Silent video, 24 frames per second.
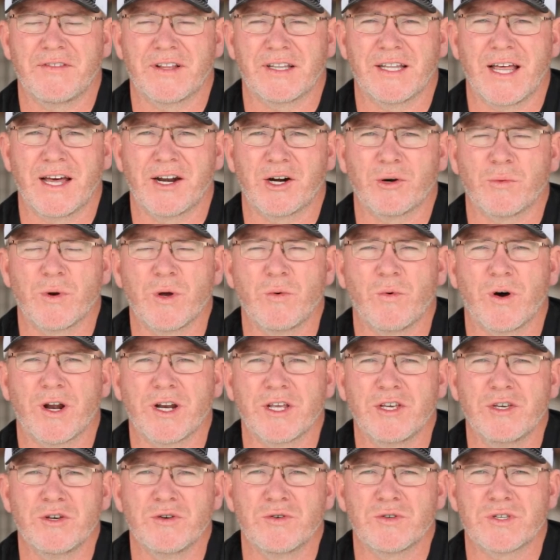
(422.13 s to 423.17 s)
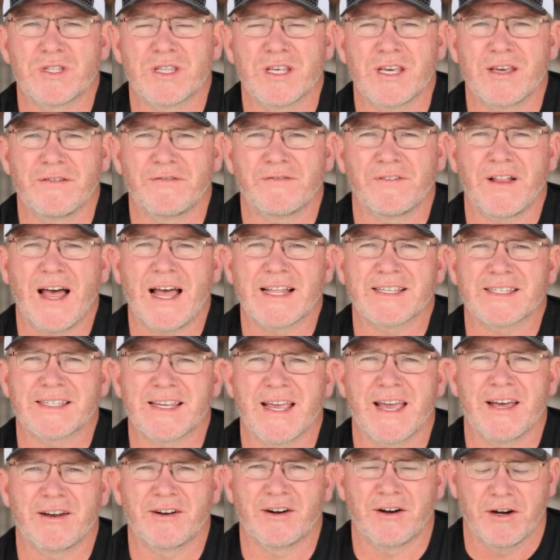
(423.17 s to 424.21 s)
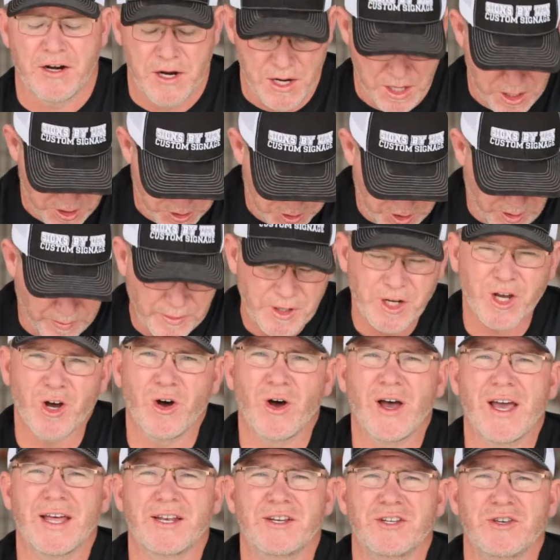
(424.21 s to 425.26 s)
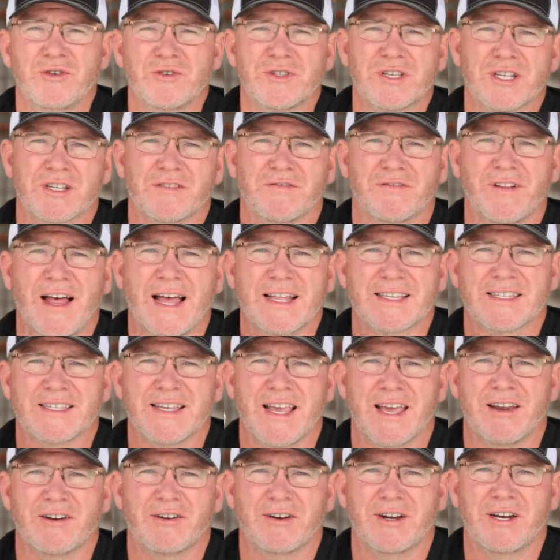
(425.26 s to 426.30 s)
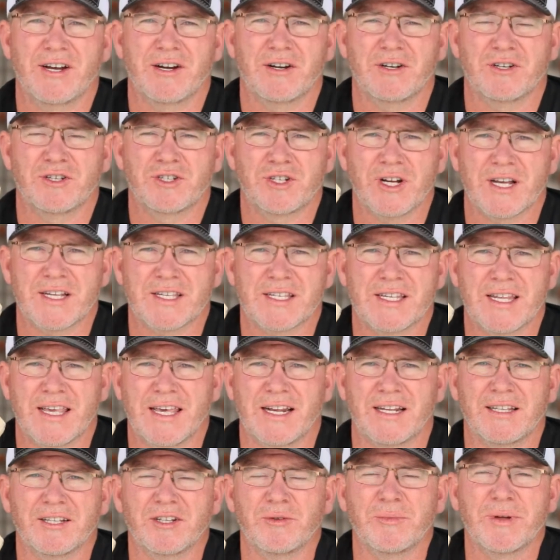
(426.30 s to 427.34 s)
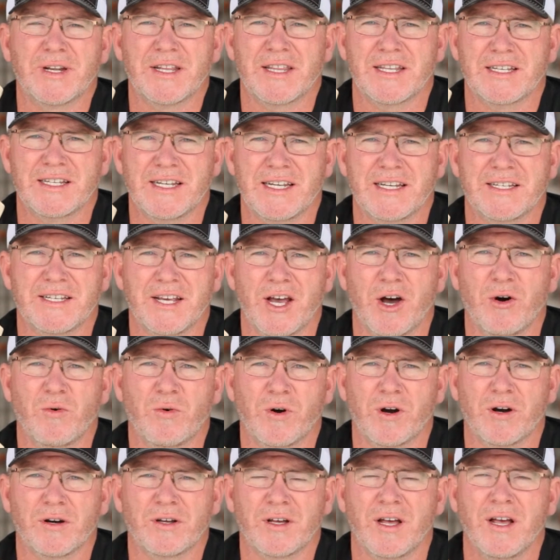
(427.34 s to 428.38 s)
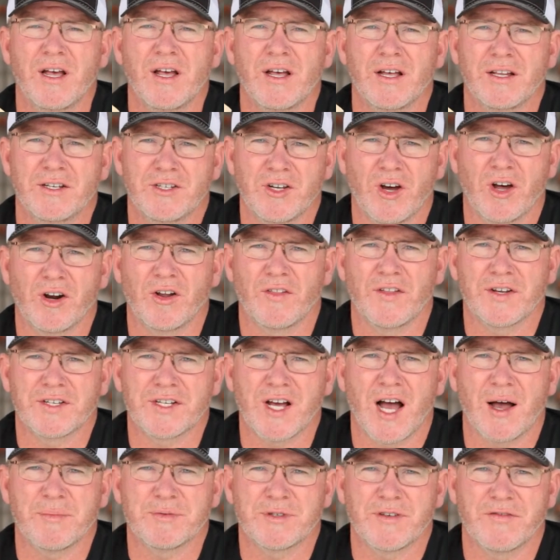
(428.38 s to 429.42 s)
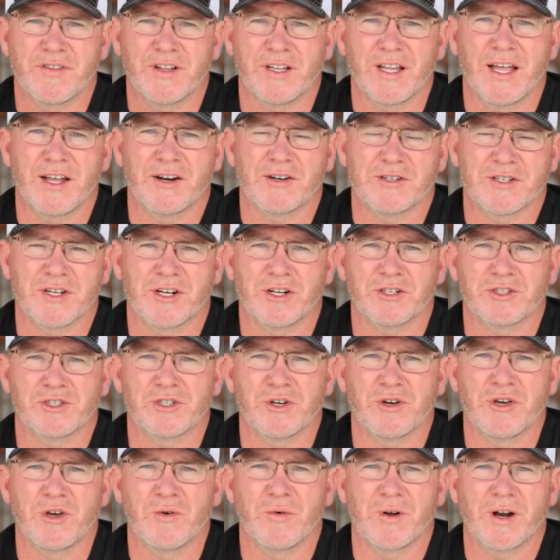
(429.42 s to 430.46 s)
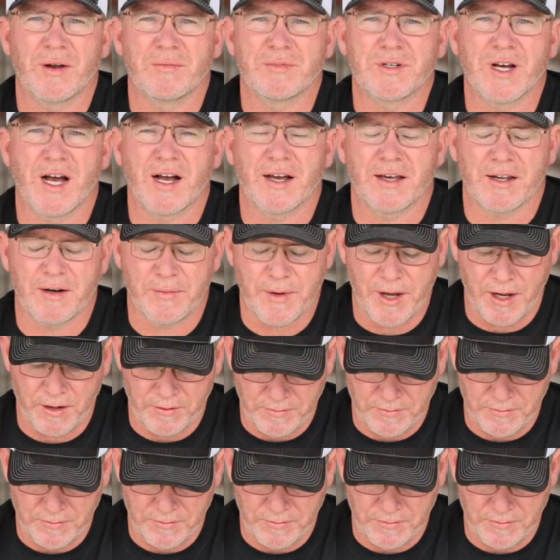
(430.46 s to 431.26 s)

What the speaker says: letter, we want to use the flat sander. So I'm going to go ahead and use this flat sander here just to get a little bit of the detail work done on the tops of the letters, and I'll show you what I'm talking about.